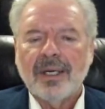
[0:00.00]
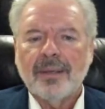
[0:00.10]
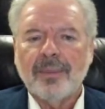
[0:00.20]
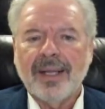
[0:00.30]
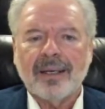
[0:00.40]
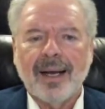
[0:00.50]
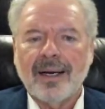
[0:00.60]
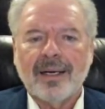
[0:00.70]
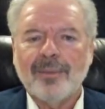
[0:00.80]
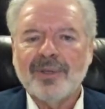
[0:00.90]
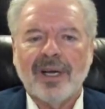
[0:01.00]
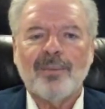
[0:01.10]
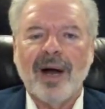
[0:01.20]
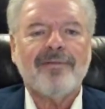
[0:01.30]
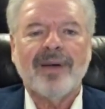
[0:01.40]
That kind of comes out
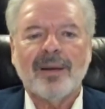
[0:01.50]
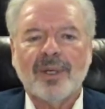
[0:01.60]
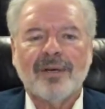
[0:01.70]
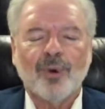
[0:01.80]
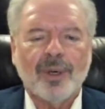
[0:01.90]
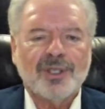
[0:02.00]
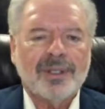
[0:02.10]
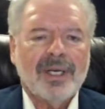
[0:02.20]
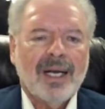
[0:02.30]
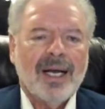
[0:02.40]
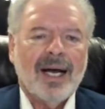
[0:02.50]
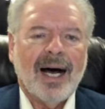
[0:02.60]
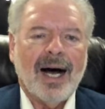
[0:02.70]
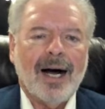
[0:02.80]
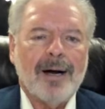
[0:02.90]
of my family of origin.
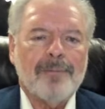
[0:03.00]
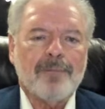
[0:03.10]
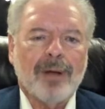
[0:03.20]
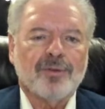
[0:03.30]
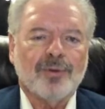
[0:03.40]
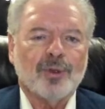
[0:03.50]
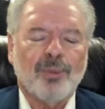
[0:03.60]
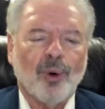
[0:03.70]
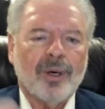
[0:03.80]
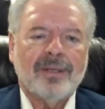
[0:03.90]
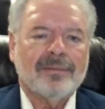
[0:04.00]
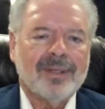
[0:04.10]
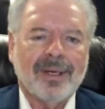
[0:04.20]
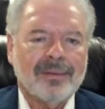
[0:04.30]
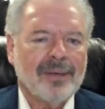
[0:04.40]
I was firstborn, and
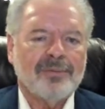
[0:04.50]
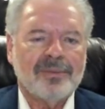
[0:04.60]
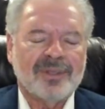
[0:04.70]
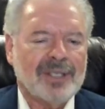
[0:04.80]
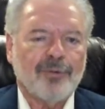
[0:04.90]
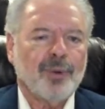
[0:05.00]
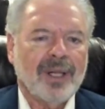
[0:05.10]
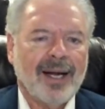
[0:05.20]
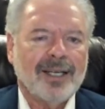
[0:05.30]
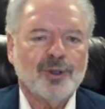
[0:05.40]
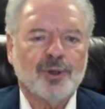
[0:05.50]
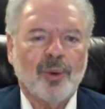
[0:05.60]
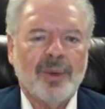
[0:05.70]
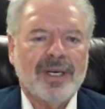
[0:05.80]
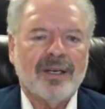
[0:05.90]
self-reliance was
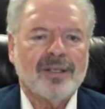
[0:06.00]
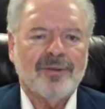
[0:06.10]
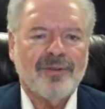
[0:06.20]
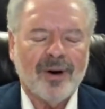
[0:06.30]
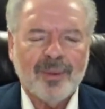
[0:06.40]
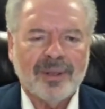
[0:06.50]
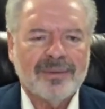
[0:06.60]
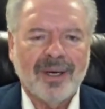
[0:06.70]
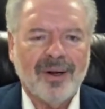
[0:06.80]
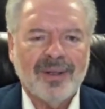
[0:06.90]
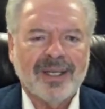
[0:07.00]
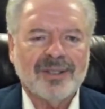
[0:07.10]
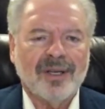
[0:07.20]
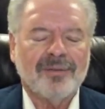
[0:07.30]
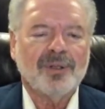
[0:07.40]
what we did on the farm, and all that
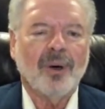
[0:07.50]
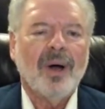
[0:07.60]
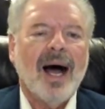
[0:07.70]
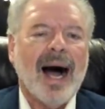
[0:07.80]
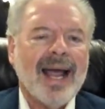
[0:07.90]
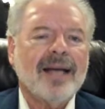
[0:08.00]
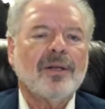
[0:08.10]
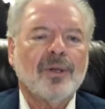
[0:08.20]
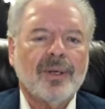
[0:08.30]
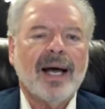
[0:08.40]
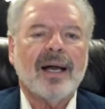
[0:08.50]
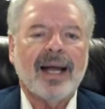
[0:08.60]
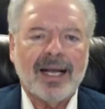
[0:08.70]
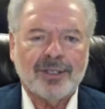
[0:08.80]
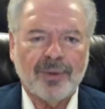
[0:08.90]
stuff. So I had to learn how to
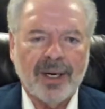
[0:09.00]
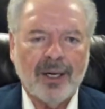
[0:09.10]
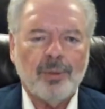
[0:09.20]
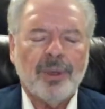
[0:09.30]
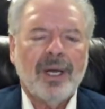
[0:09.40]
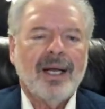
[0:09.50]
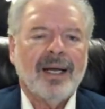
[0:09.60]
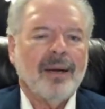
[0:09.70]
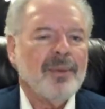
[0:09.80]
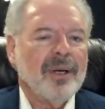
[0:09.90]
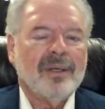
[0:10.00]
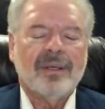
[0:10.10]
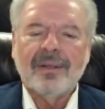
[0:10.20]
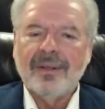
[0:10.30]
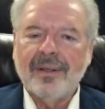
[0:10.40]
ask for help,
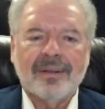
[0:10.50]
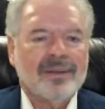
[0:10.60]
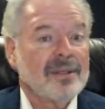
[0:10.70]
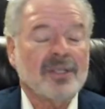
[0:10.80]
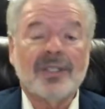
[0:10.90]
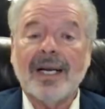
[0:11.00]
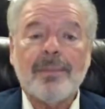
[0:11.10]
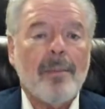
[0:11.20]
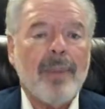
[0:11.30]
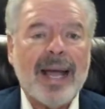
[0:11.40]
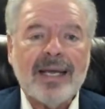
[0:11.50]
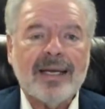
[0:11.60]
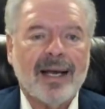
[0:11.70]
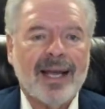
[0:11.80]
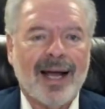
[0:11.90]
to set up a banking
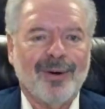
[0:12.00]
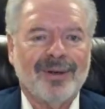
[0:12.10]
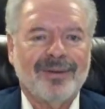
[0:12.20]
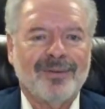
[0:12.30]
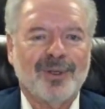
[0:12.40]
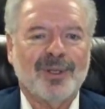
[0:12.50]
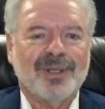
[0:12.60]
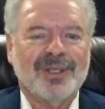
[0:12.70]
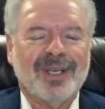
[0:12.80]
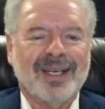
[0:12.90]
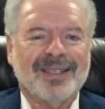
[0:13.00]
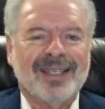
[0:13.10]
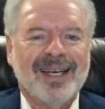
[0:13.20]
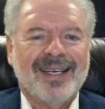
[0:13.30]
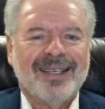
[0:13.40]
account, for goodness sakes.
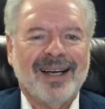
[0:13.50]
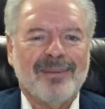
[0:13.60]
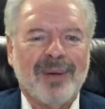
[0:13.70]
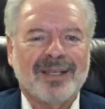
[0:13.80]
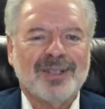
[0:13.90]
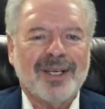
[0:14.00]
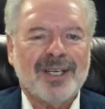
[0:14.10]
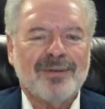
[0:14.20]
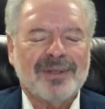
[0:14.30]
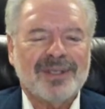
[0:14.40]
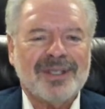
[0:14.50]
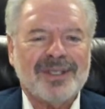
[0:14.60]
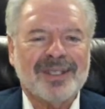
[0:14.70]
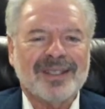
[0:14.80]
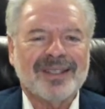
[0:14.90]
My executive
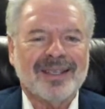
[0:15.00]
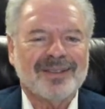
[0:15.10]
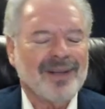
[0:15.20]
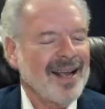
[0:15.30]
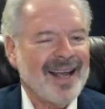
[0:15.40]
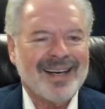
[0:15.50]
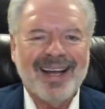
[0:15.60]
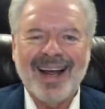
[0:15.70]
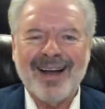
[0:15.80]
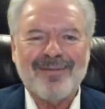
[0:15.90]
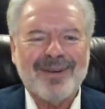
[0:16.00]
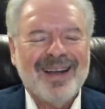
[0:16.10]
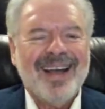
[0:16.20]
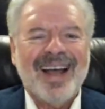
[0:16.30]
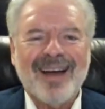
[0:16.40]
assistant, yes, I had to
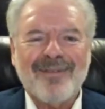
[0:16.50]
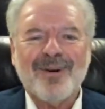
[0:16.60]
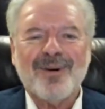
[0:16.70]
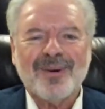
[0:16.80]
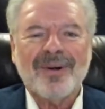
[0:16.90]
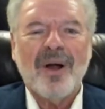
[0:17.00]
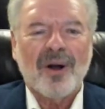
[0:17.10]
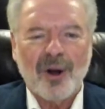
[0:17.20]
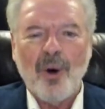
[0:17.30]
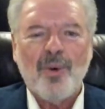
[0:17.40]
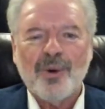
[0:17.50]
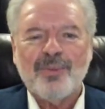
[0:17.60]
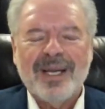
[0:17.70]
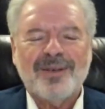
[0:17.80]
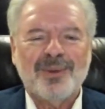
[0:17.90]
have her go with
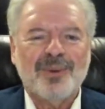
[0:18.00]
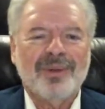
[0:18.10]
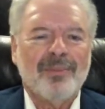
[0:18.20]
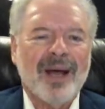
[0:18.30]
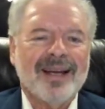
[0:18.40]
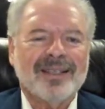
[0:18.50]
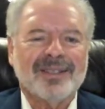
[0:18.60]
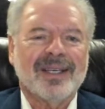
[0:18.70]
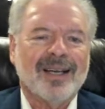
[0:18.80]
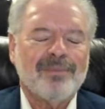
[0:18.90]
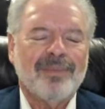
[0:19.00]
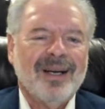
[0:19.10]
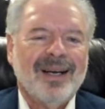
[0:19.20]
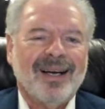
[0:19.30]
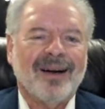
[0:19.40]
me to the bank to set up
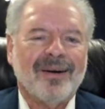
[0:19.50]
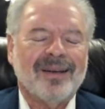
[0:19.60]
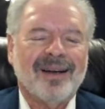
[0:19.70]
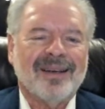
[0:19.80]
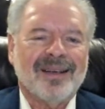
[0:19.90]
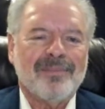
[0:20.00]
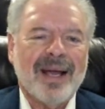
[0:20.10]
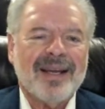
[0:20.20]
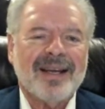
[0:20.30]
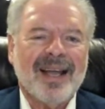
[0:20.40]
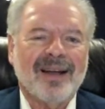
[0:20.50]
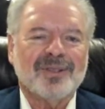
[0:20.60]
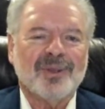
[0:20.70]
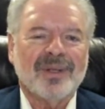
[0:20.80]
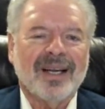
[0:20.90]
a bank account
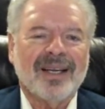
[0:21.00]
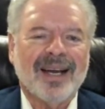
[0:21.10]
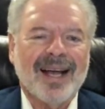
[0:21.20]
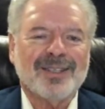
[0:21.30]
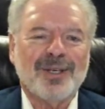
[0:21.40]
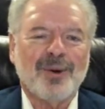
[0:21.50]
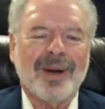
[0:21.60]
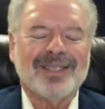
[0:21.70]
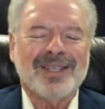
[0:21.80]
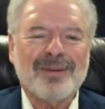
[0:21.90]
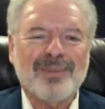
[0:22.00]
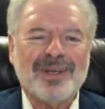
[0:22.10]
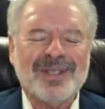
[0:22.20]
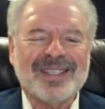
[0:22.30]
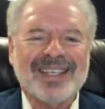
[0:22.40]
so that I could actually transact
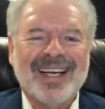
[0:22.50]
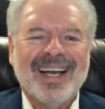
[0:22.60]
business.